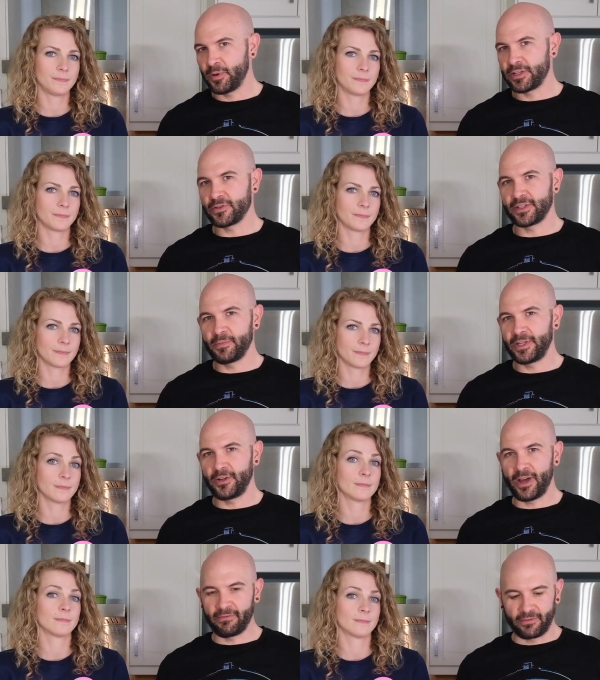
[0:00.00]
Speaker 1: press or
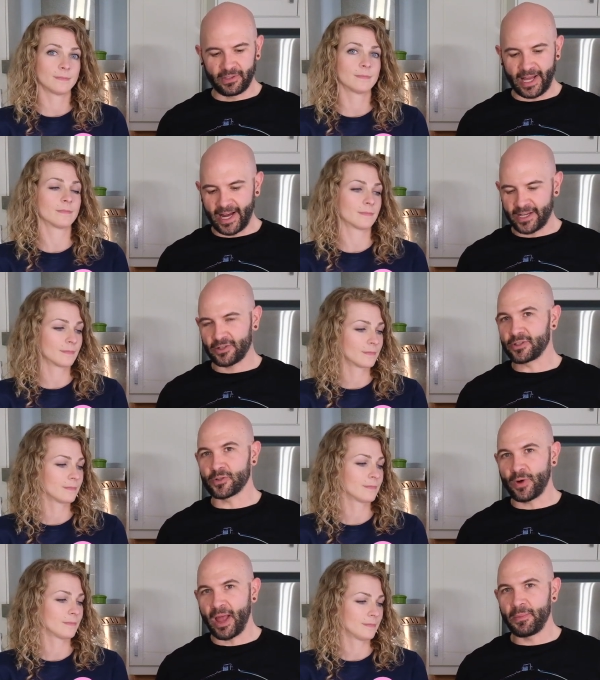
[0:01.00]
something, you have glass or
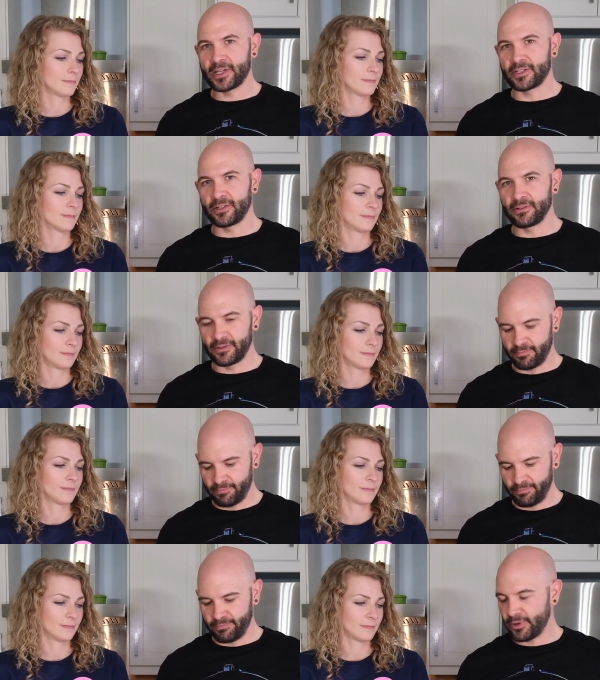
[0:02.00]
ceramics, they're, they're
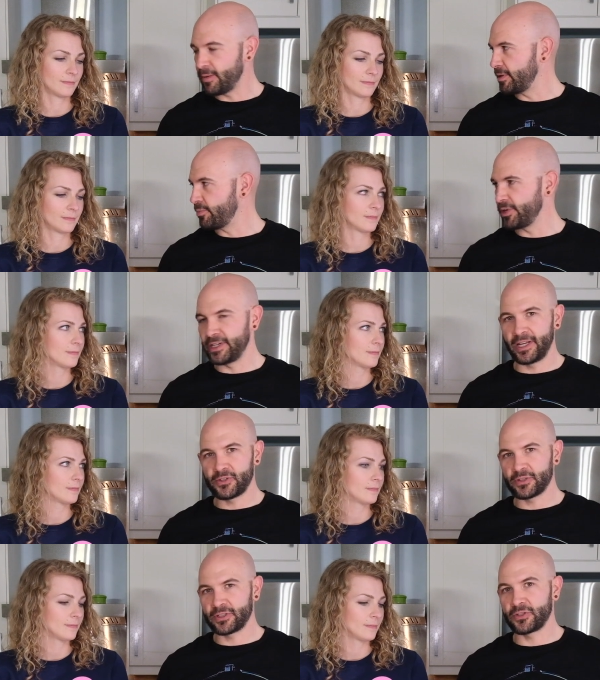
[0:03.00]
probably pretty
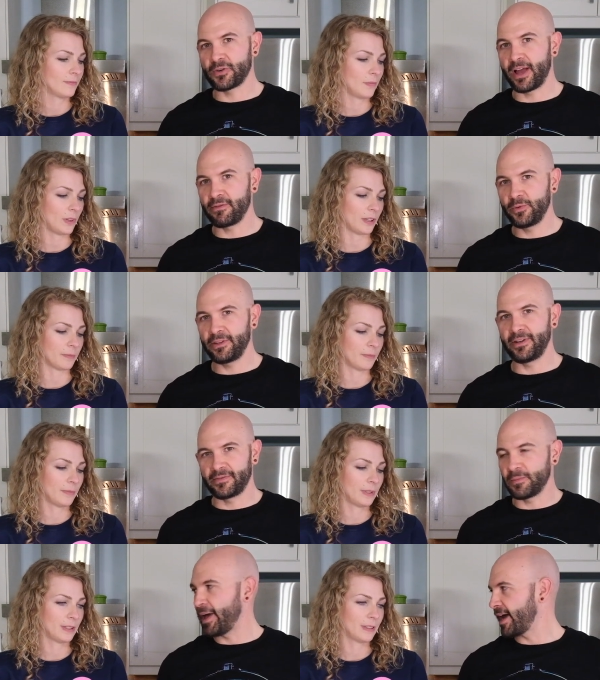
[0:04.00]
dangerous to travel yeah. with. You'd
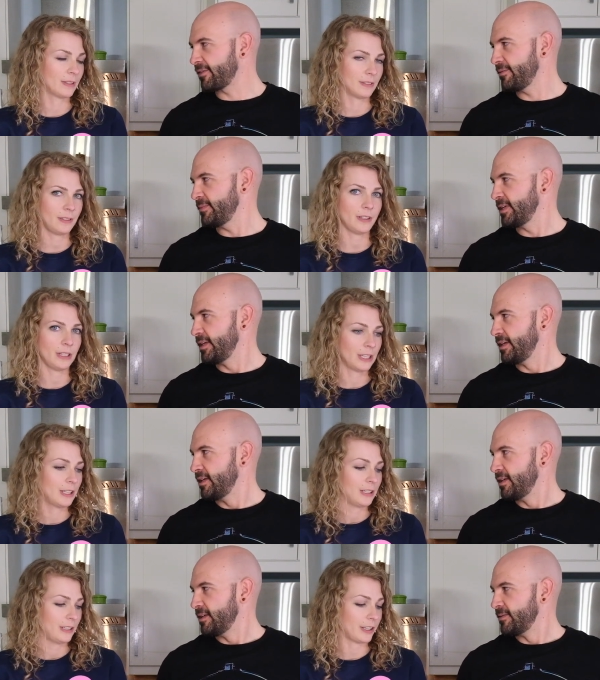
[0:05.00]
have to pack them.
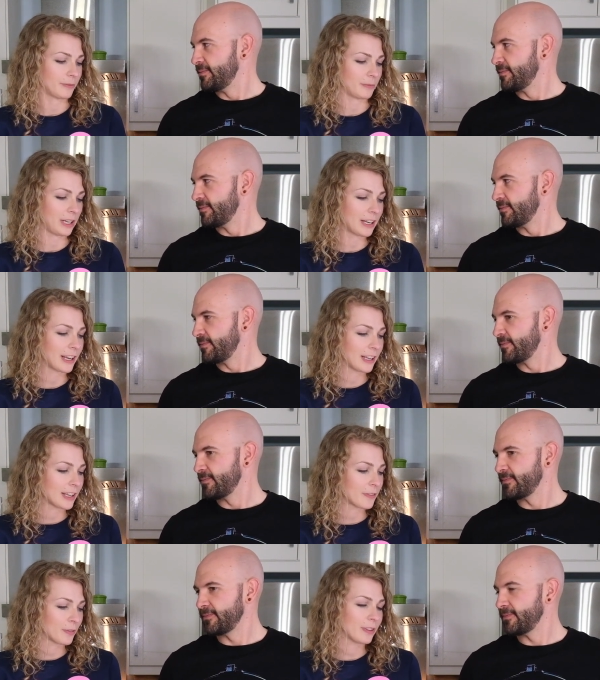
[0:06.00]
Speaker 2: Yeah, and I
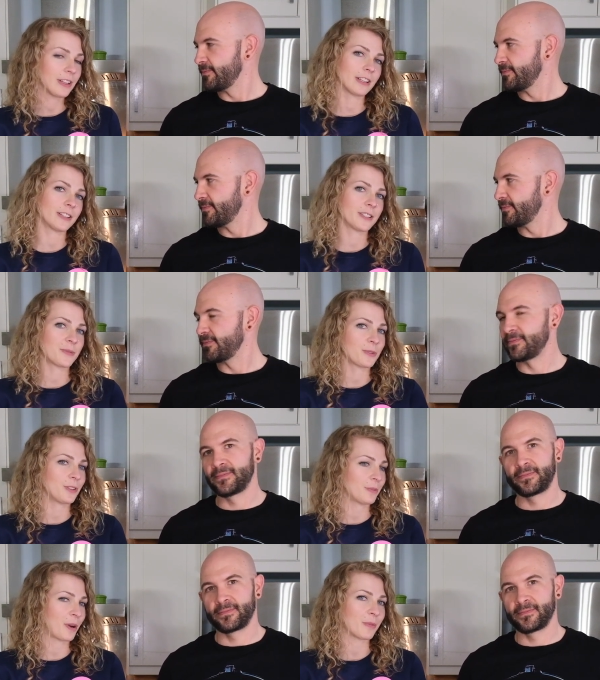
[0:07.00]
have a feeling that this
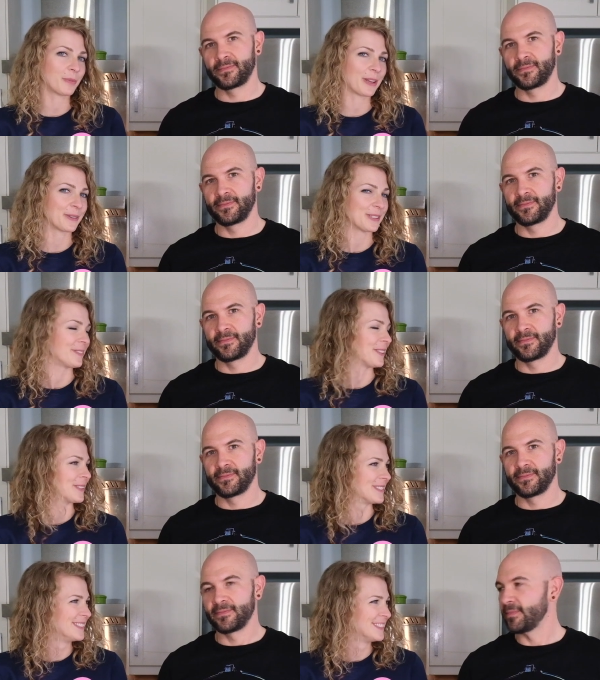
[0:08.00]
will probably outlive
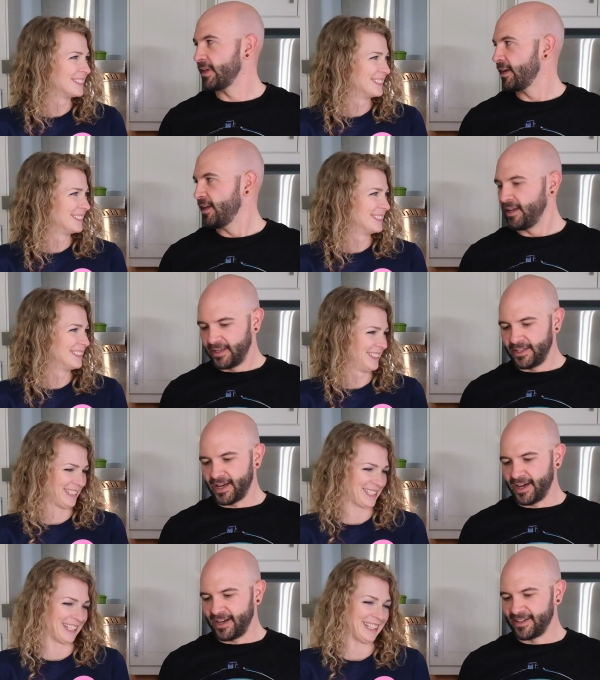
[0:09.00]
you. Yeah. It's